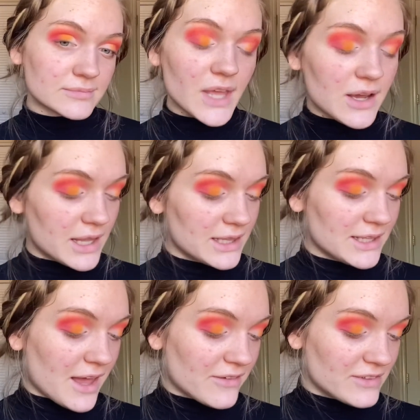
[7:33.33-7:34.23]
I
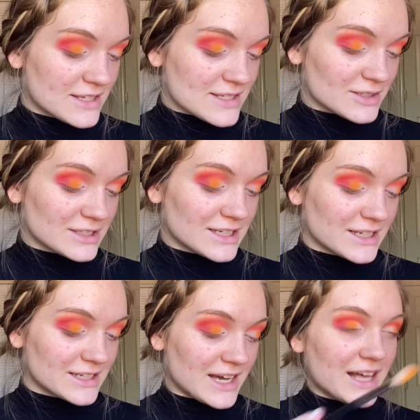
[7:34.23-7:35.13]
love this
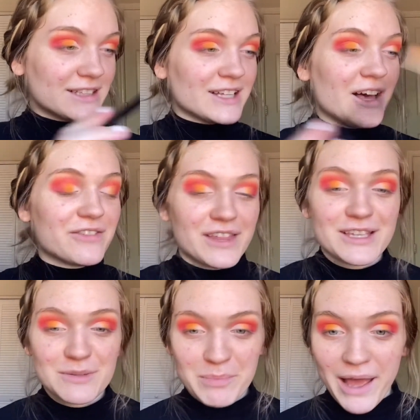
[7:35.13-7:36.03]
look. I love
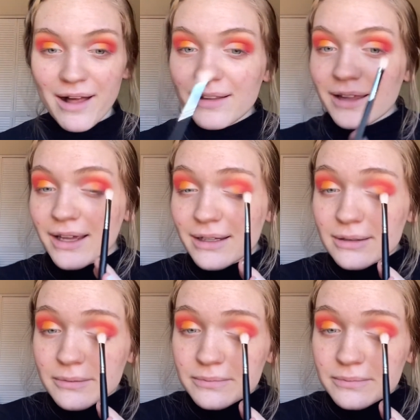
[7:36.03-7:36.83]
this palette.